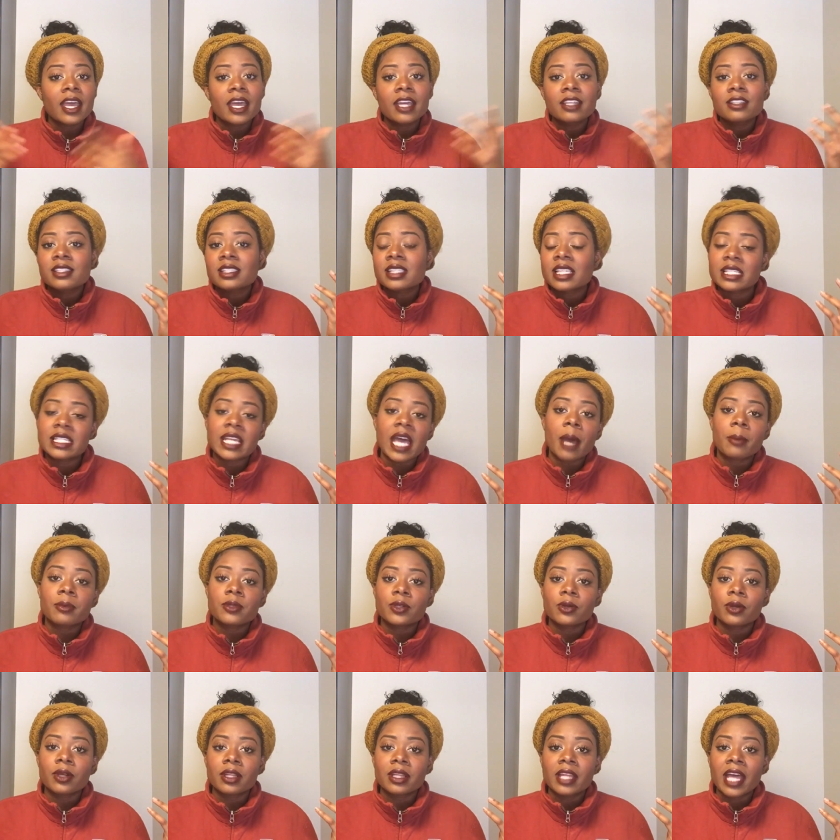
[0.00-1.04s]
And just adapt
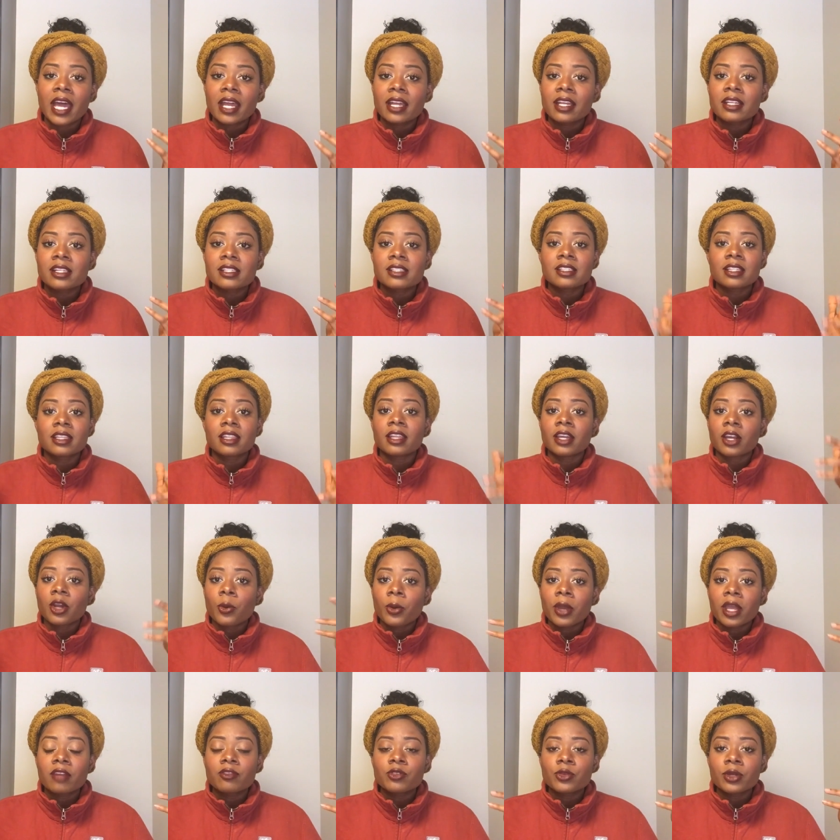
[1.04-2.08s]
to it. That is their
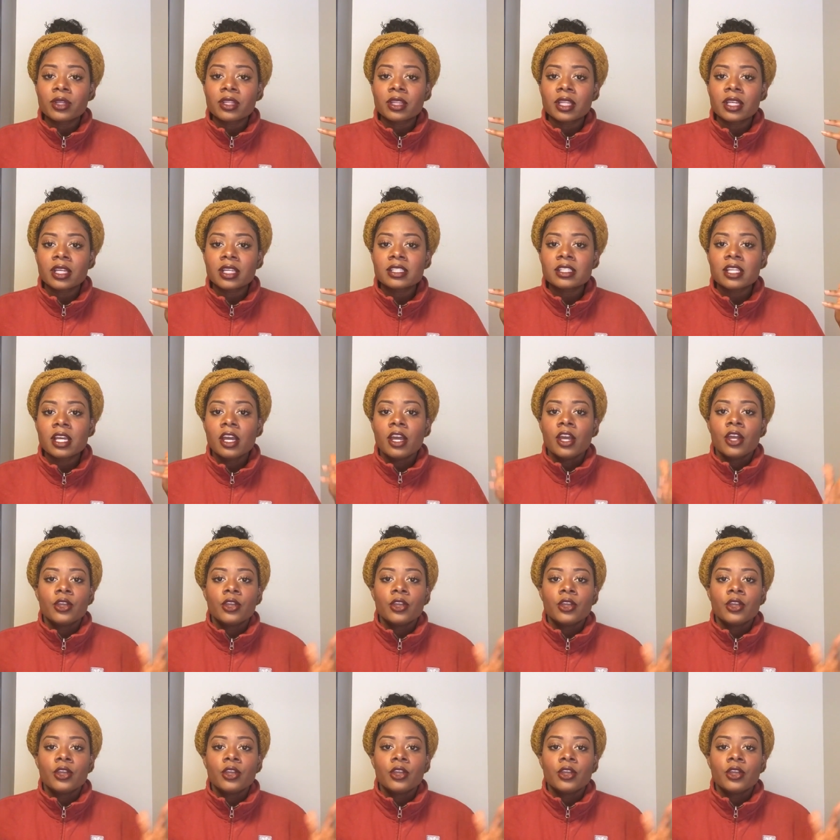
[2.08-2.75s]
way of doing things.